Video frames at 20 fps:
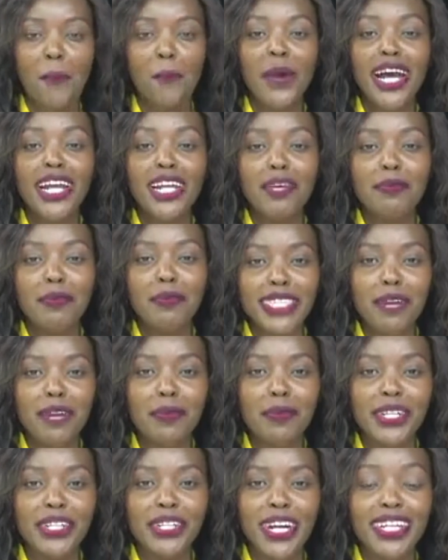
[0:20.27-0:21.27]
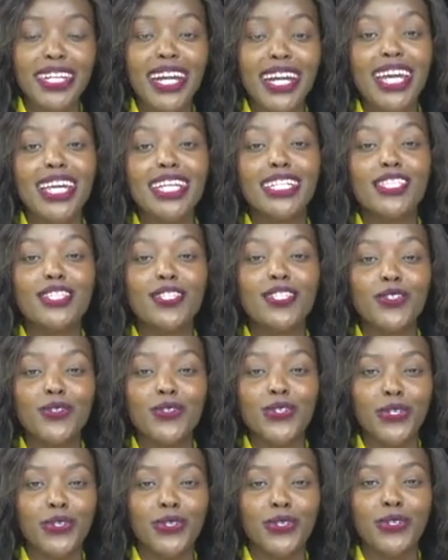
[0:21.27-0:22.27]
My name is Anne Masharia. In
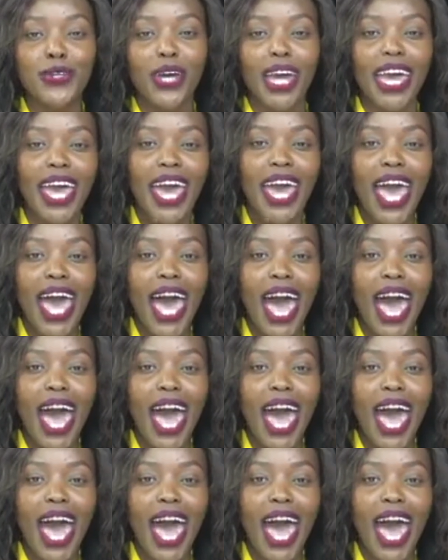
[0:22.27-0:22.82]
studio today,